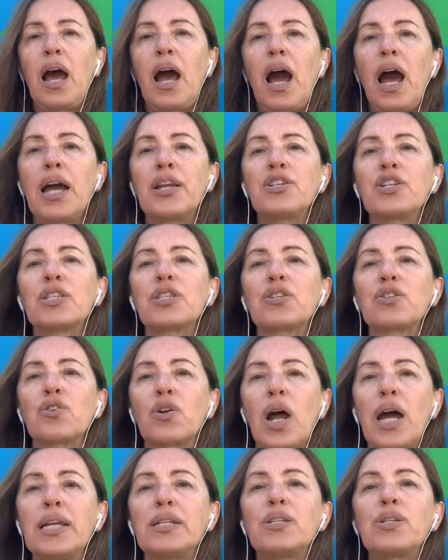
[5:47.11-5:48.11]
I just
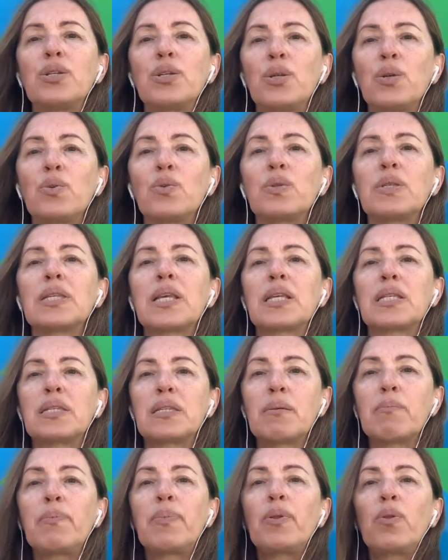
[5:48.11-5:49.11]
tried to use
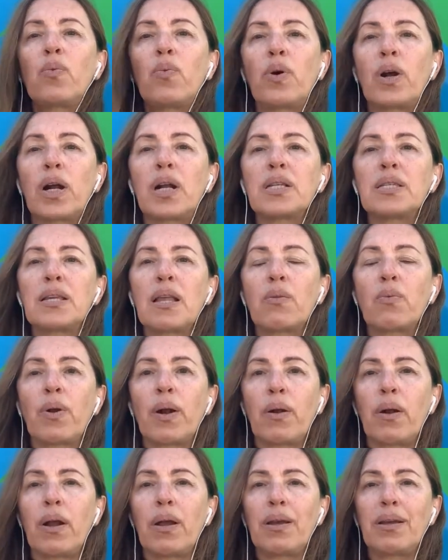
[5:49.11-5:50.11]
simple words that
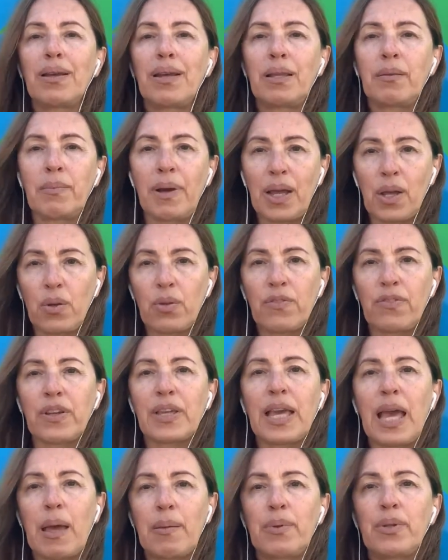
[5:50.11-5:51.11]
were in my own
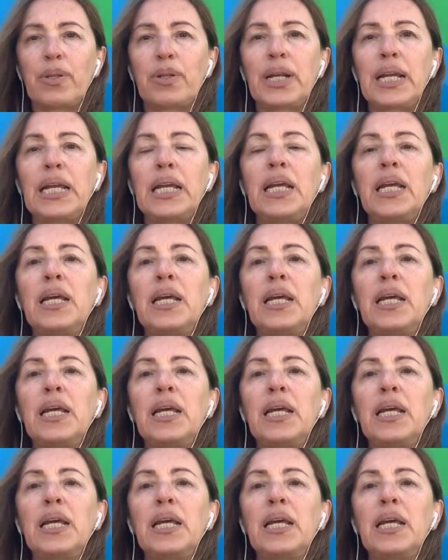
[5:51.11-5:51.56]
vocabulary